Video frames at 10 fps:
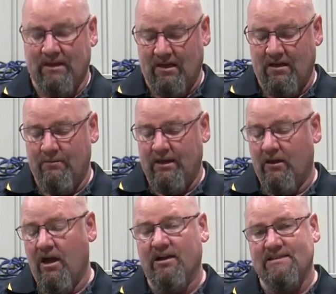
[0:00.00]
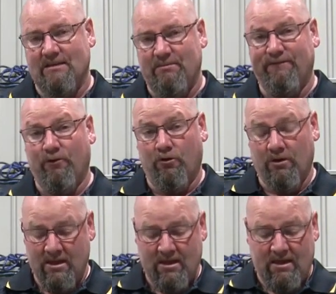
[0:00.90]
And like I said
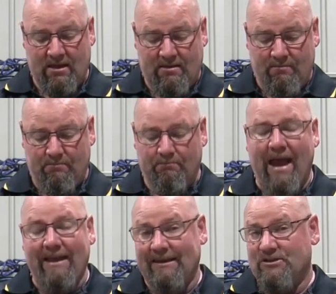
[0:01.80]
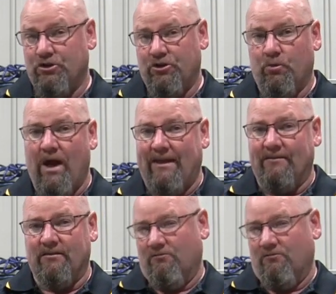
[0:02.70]
before, mainly due to the weight.